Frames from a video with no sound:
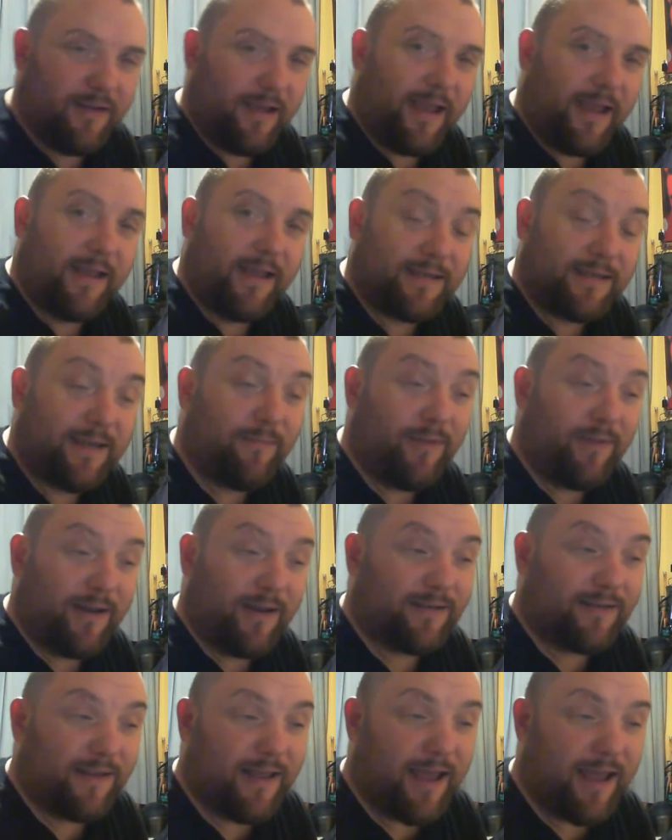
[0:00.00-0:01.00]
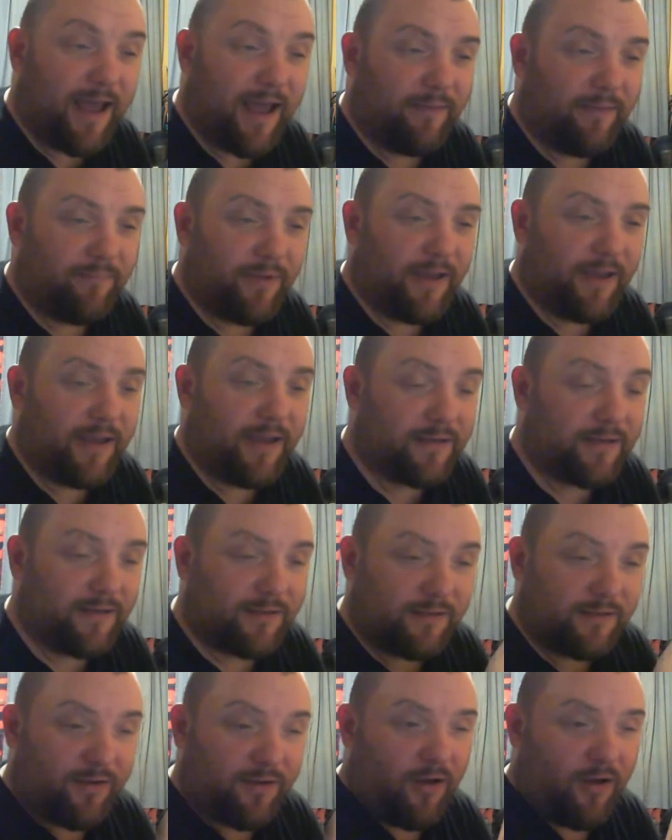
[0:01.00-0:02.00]
it's similar to that, but it's a
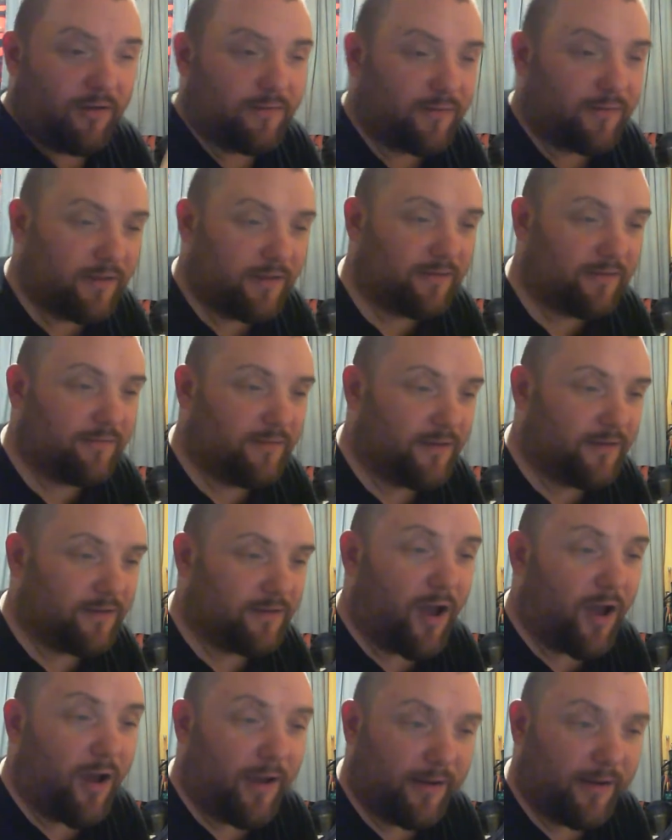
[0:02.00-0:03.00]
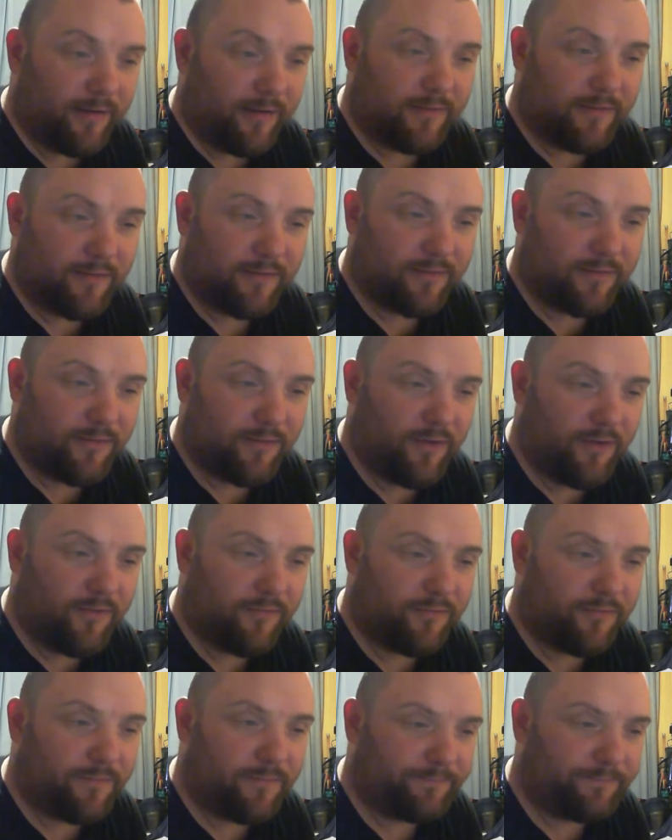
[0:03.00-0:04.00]
stock designed to sort
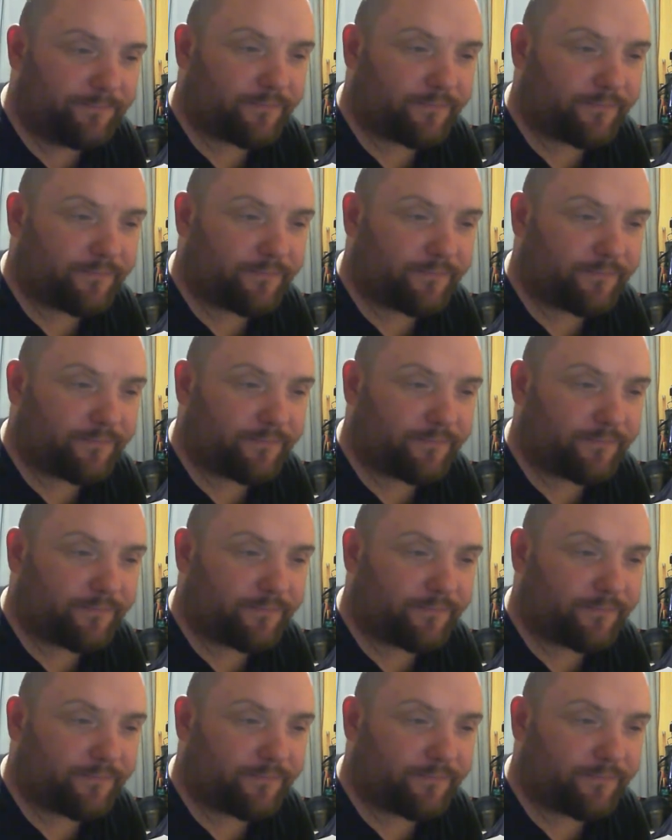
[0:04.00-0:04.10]
of